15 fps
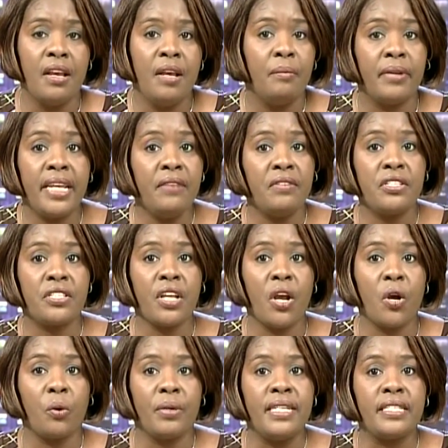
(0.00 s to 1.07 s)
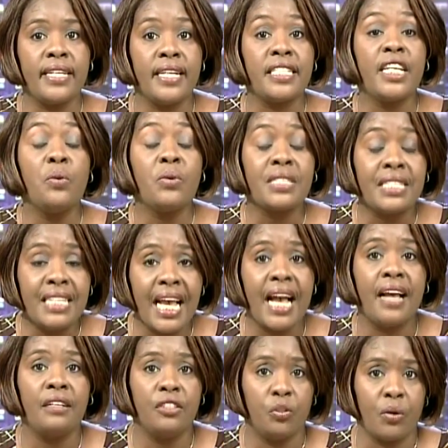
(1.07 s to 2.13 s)
But even so, he says he was
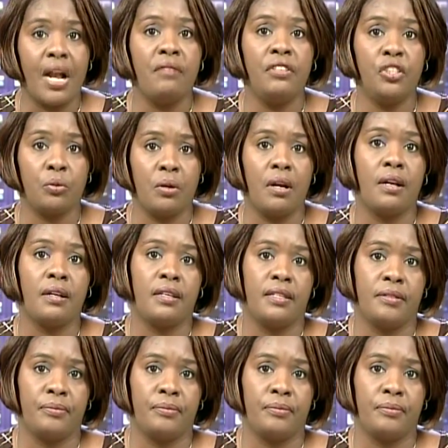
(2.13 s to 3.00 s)
not driving drunk.